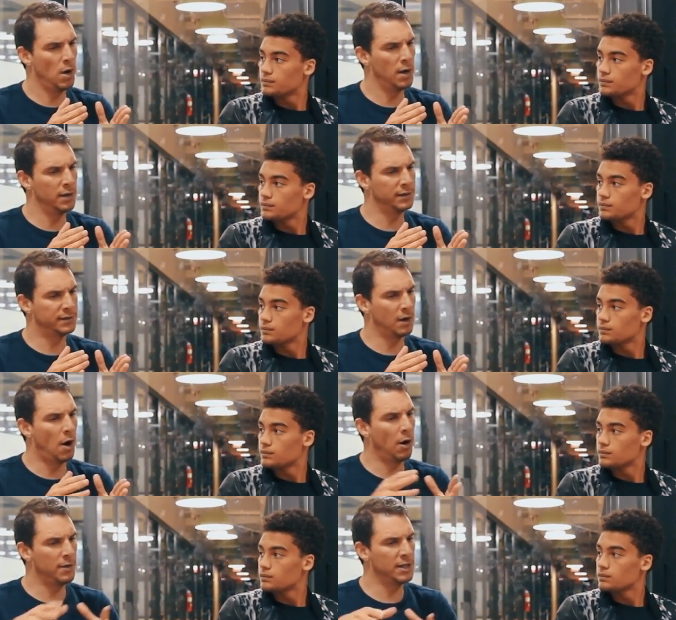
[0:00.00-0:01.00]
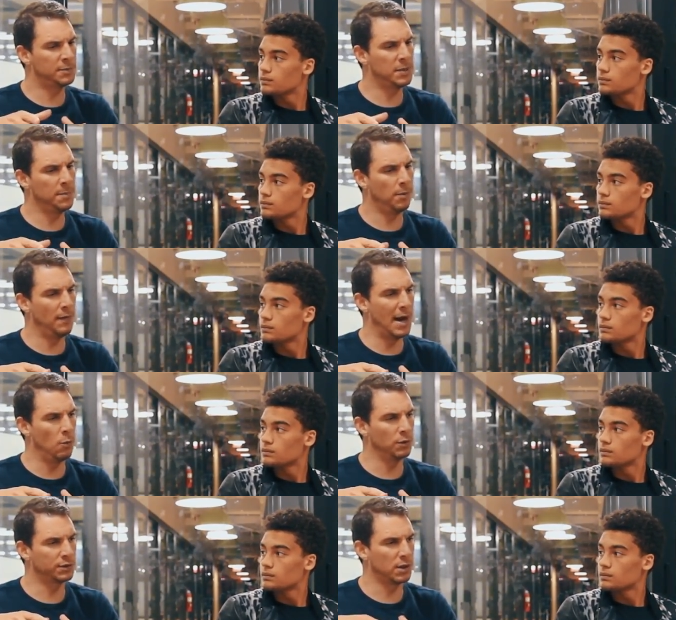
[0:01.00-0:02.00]
Speaker 1: was are these people
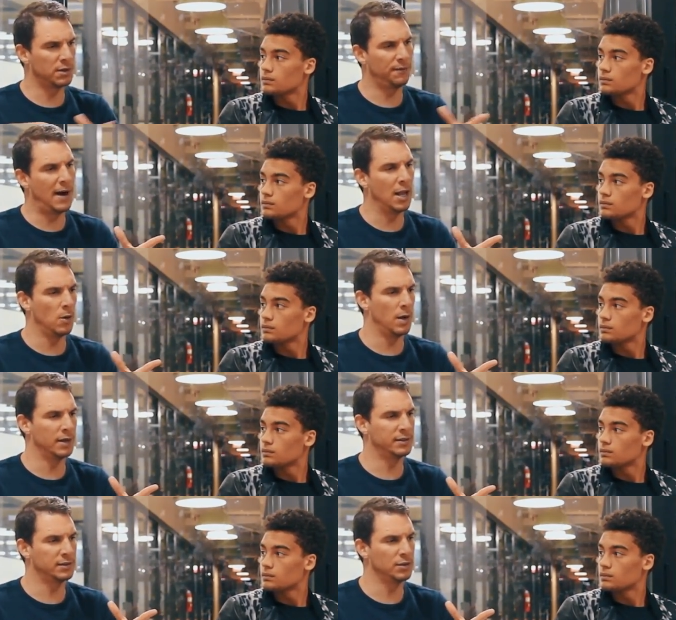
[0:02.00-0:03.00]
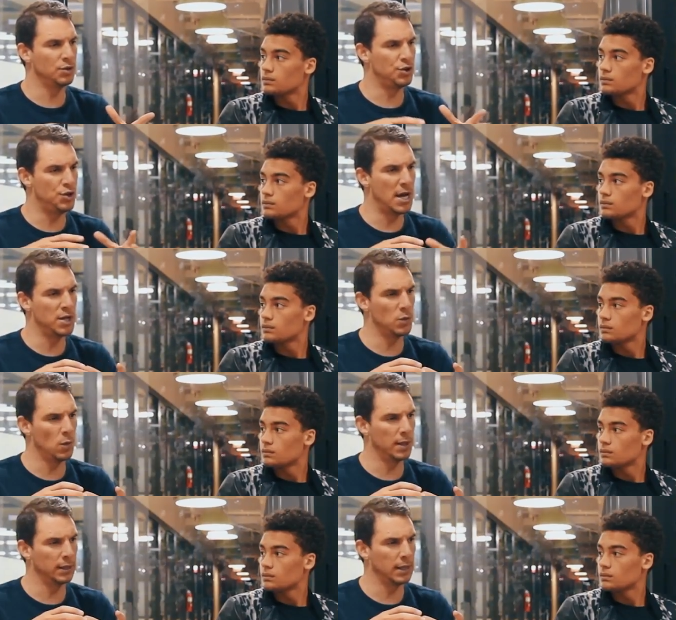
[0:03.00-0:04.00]
that will start to follow us
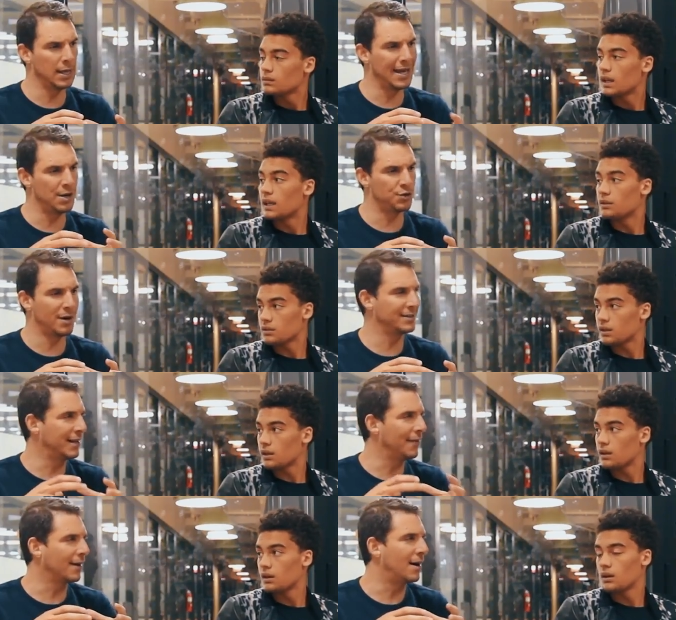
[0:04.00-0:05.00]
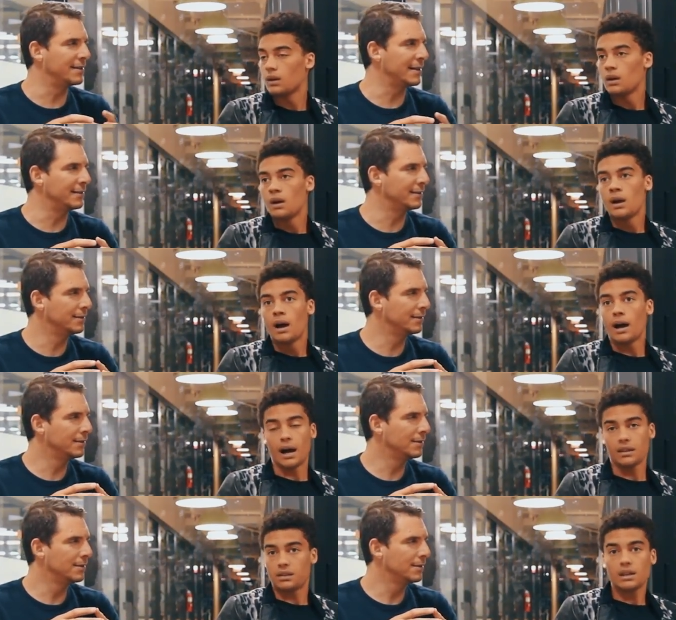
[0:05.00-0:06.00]
genuinely interested, interested? in the content
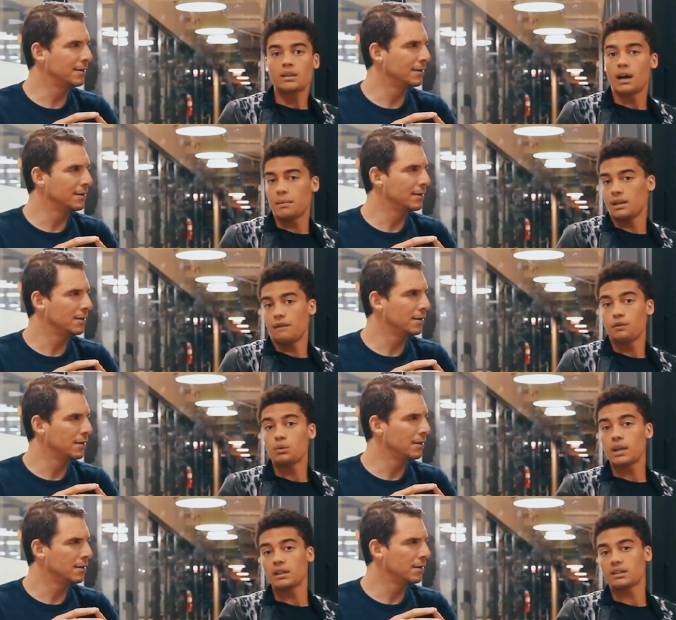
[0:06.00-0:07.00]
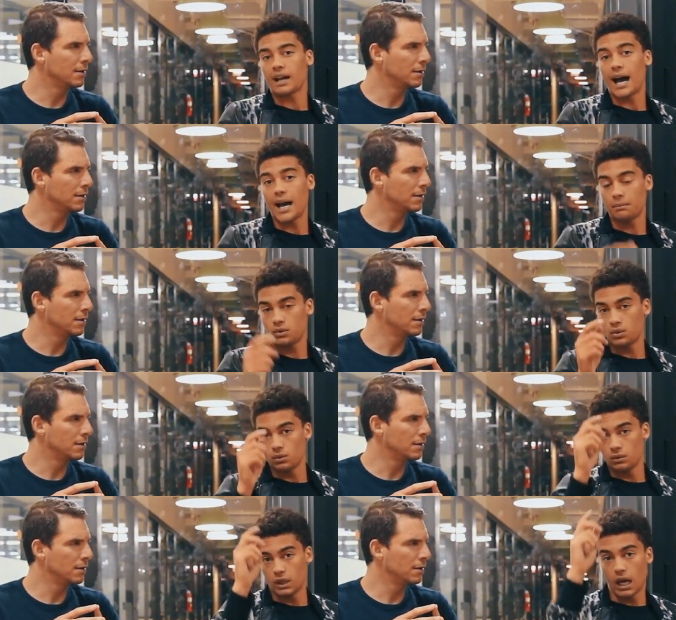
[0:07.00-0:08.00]
Speaker 2: i think i mean if you take the time
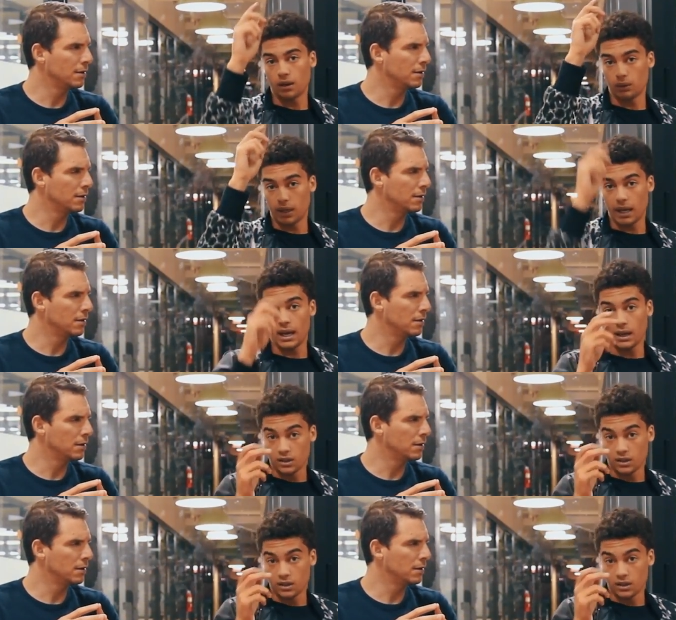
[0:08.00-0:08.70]
to not only a